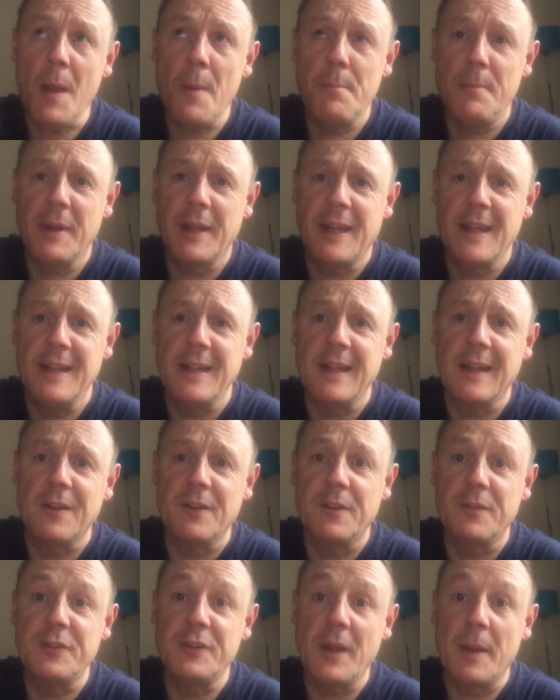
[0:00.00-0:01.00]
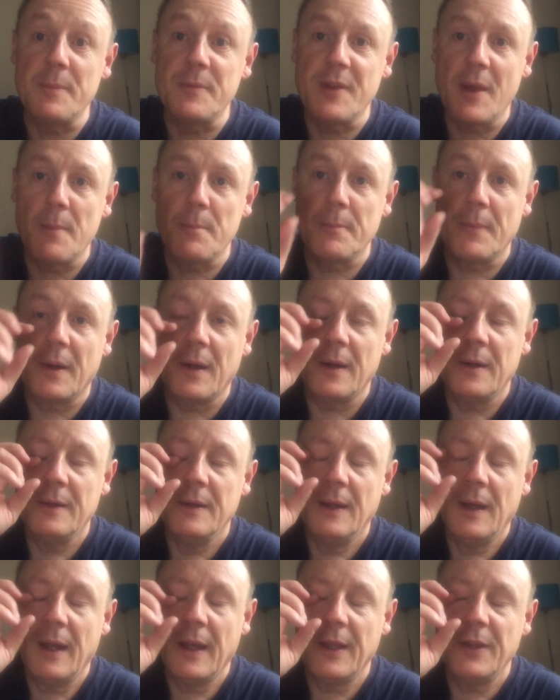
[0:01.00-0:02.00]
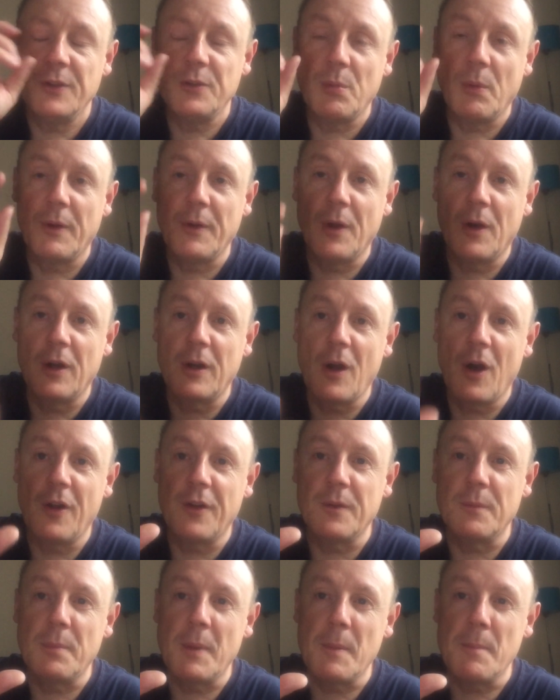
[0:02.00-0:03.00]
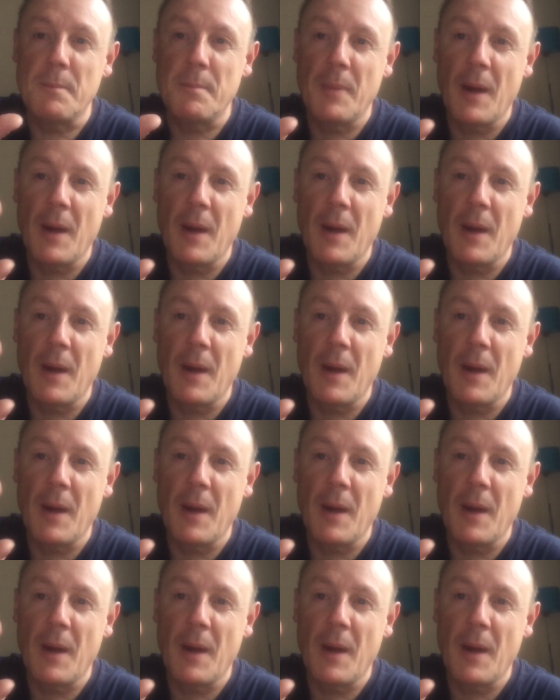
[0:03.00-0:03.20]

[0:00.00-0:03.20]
beginning of September is when I kind of be